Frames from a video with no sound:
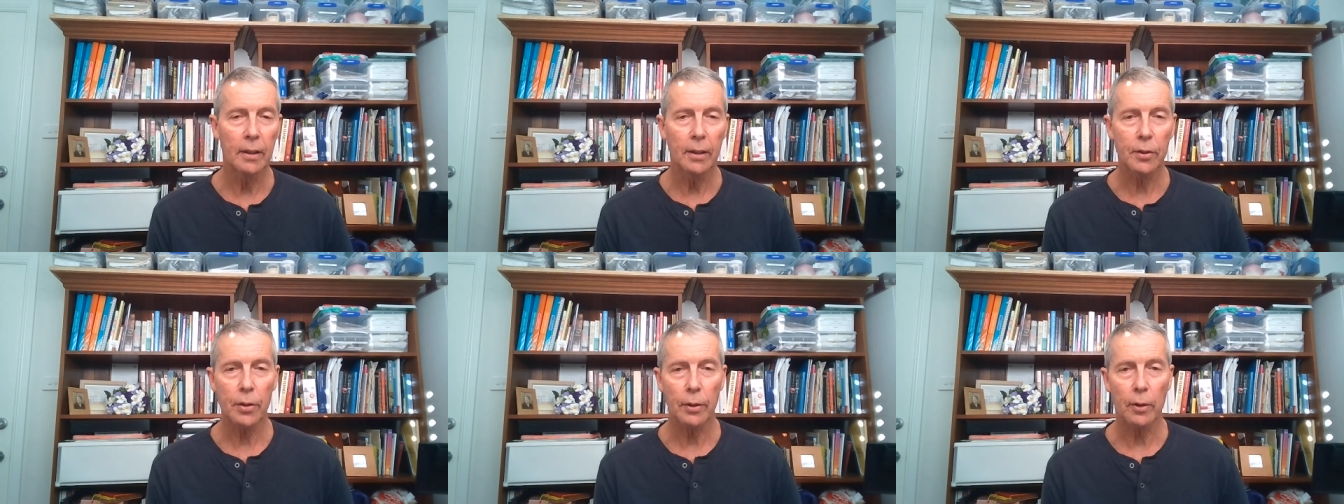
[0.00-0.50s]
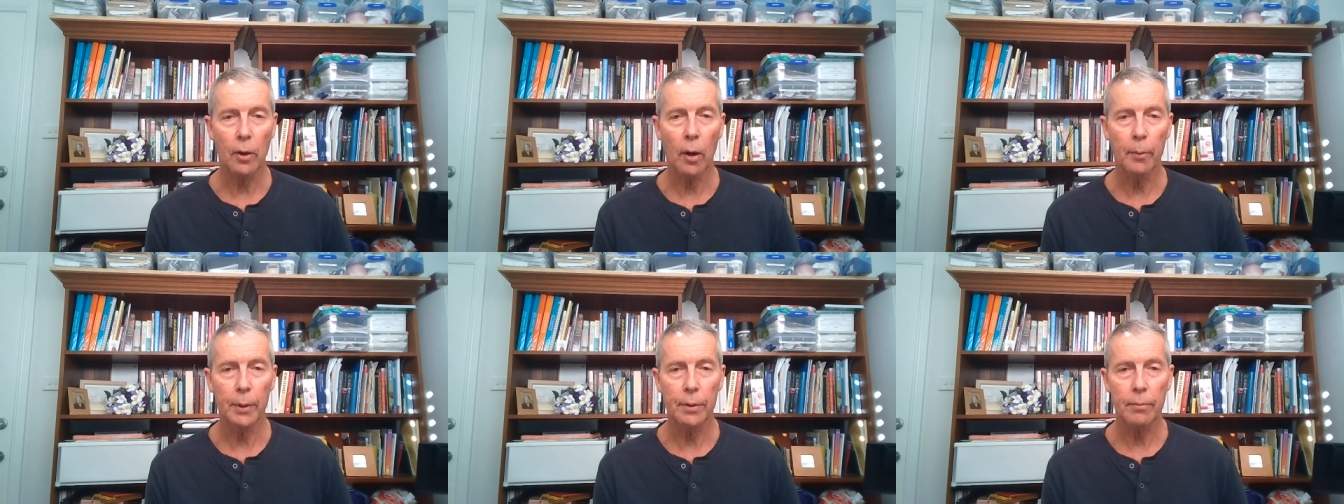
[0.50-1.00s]
So a
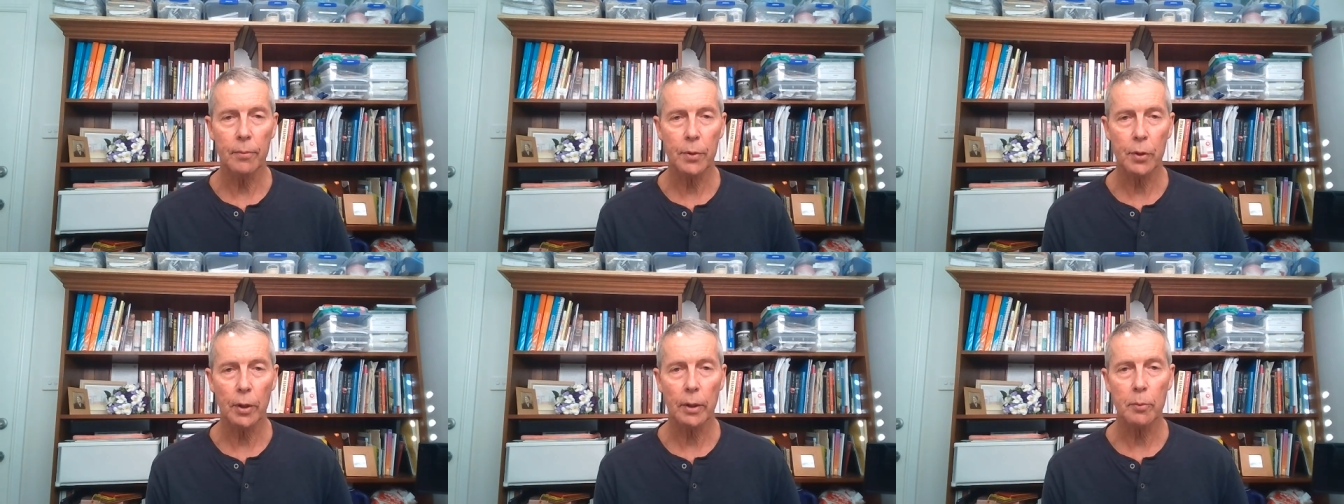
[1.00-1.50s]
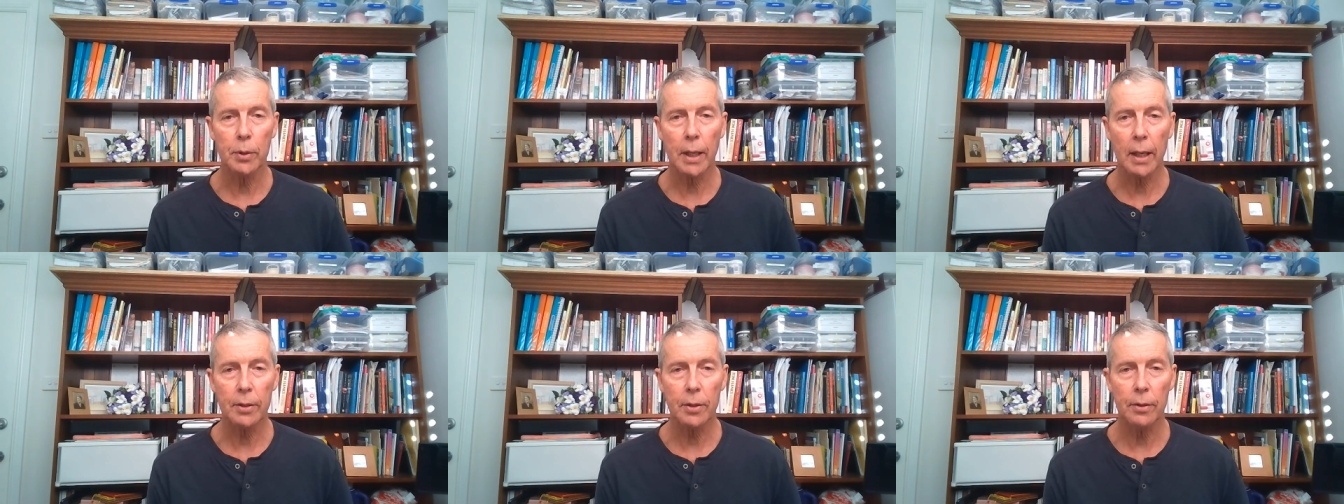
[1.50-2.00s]
common
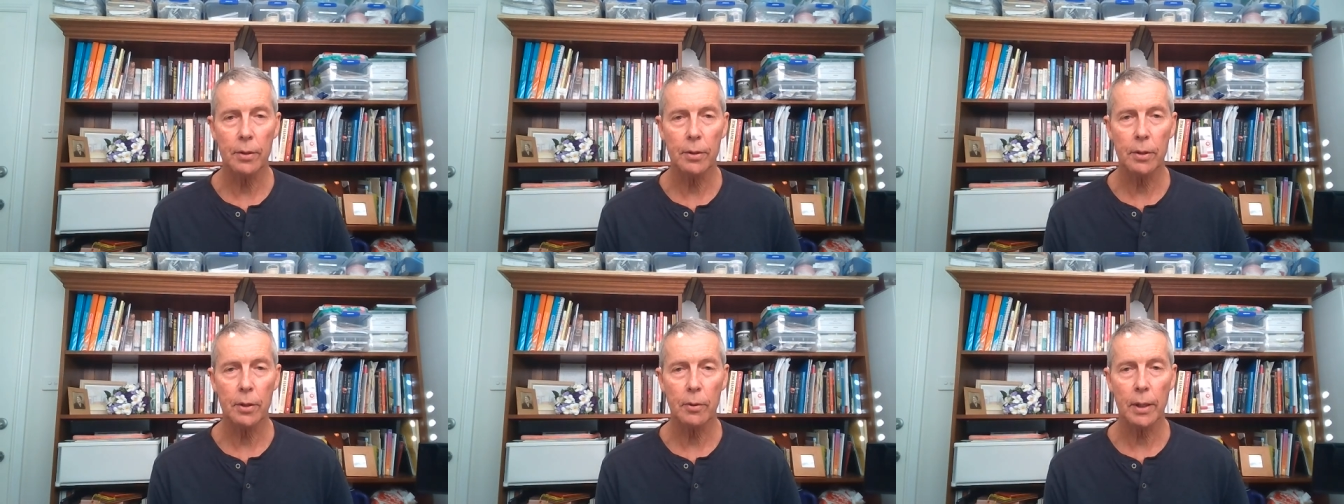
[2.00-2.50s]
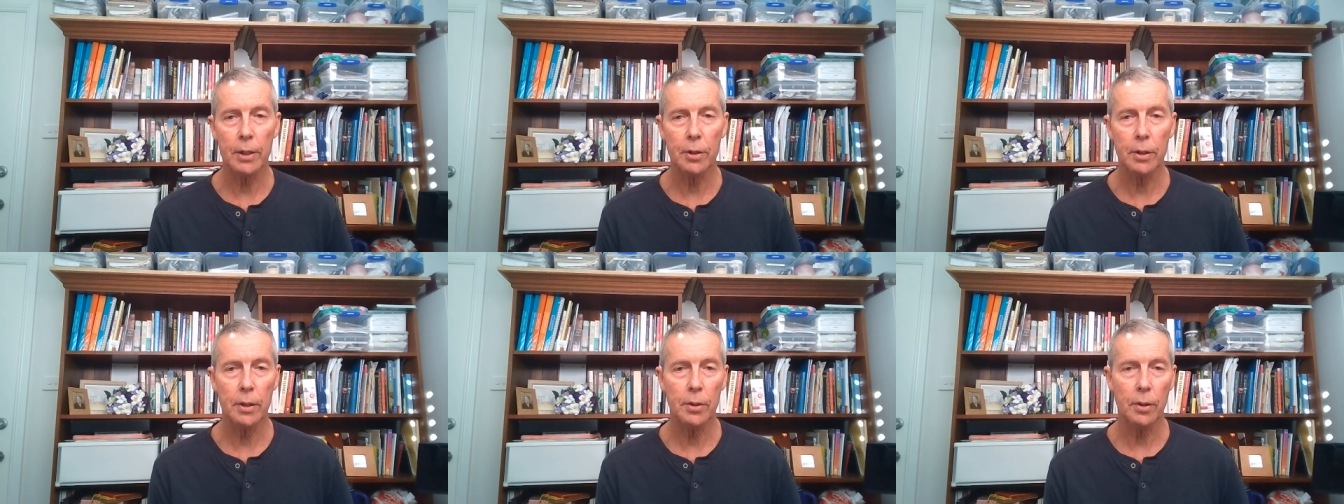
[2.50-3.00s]
circumstance in this
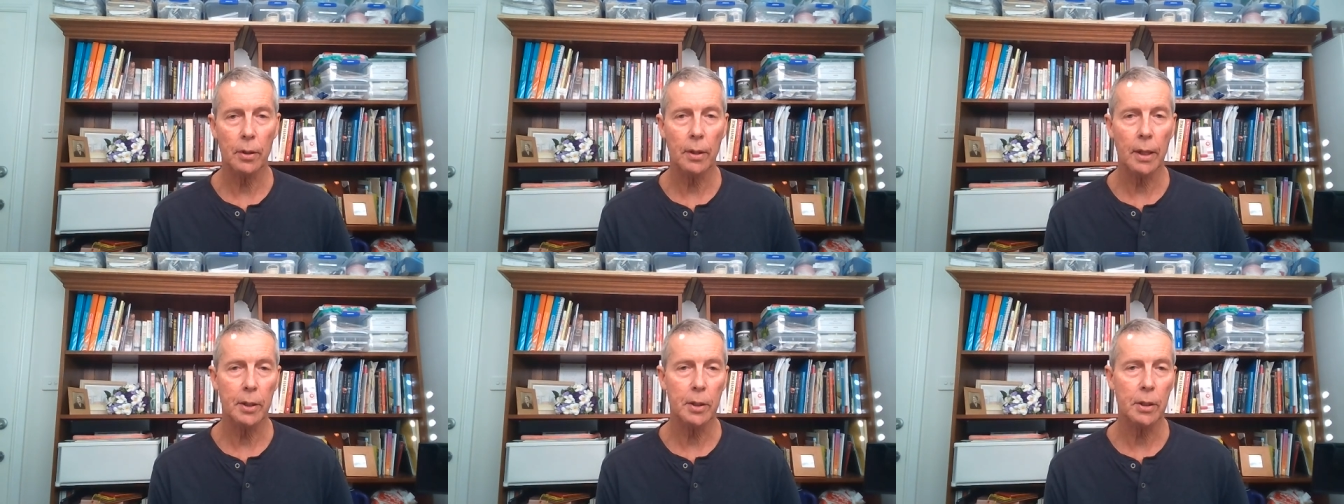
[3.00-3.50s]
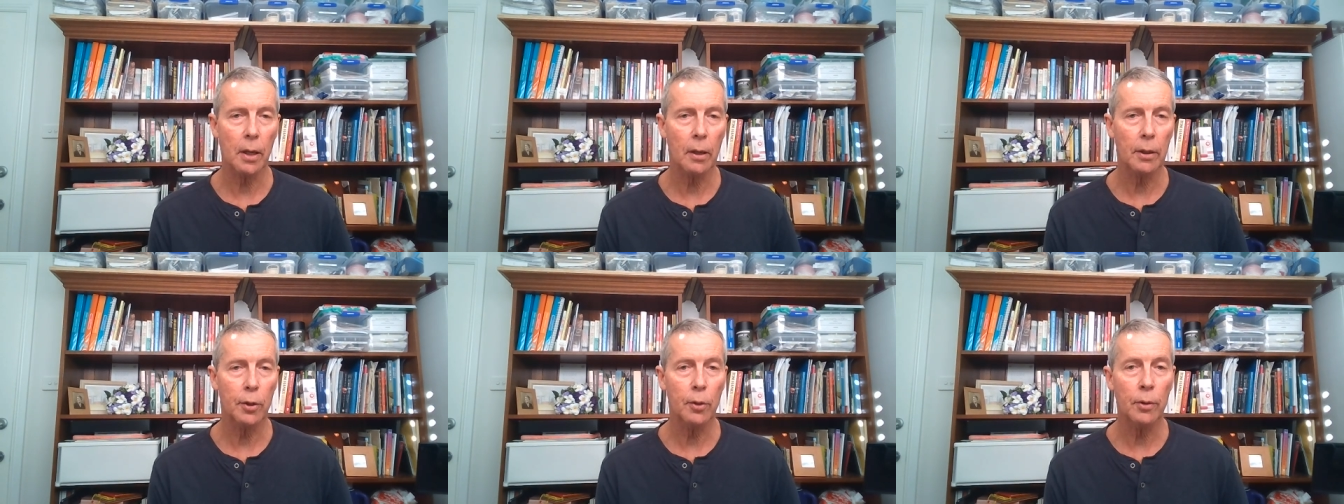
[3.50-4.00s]
situation is that there's
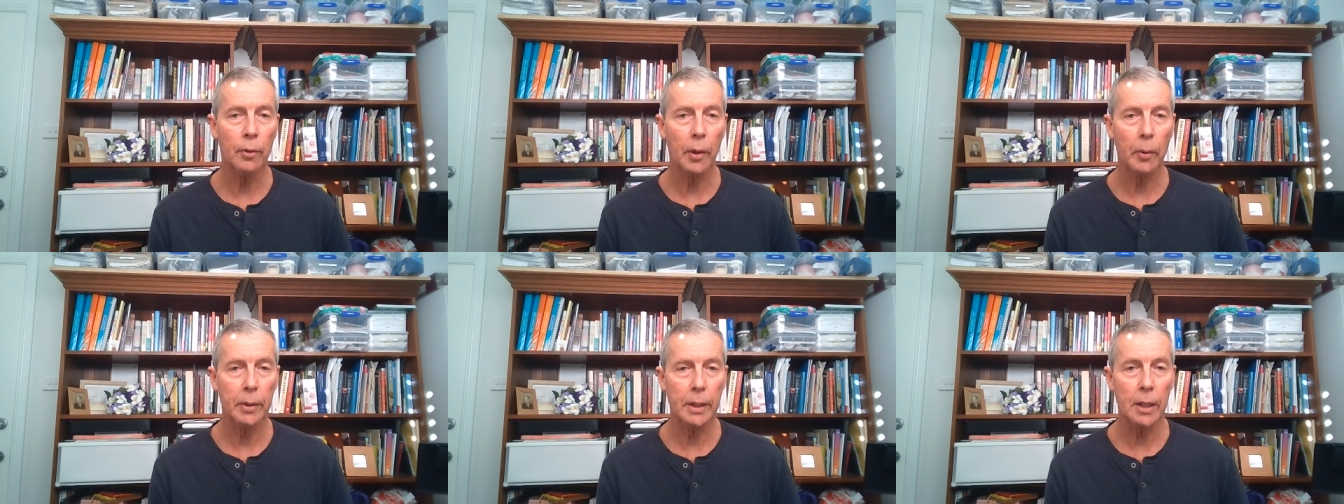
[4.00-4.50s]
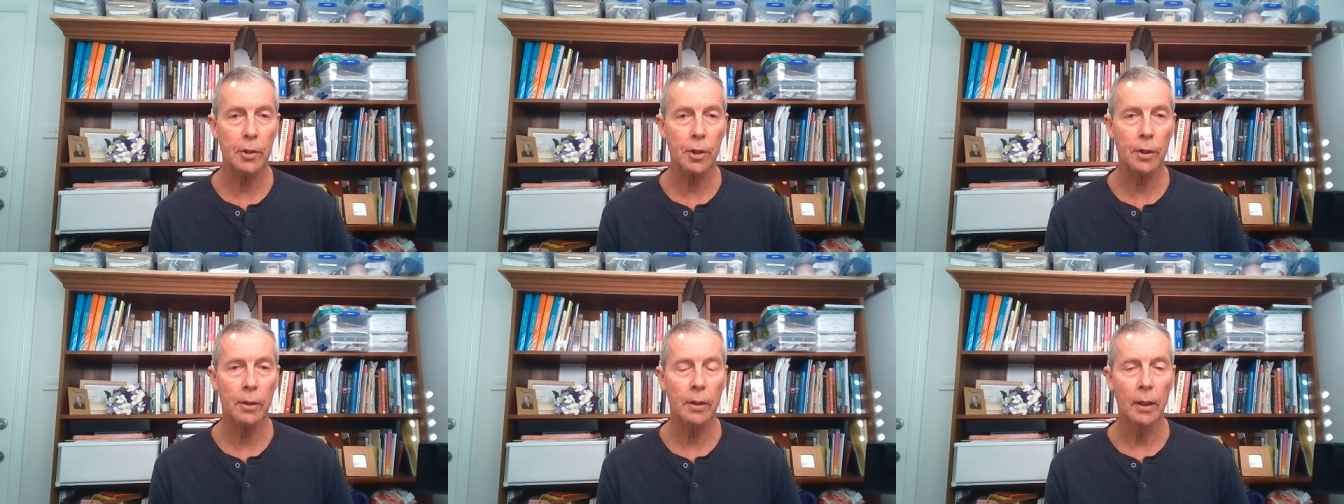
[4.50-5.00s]
urinary retention,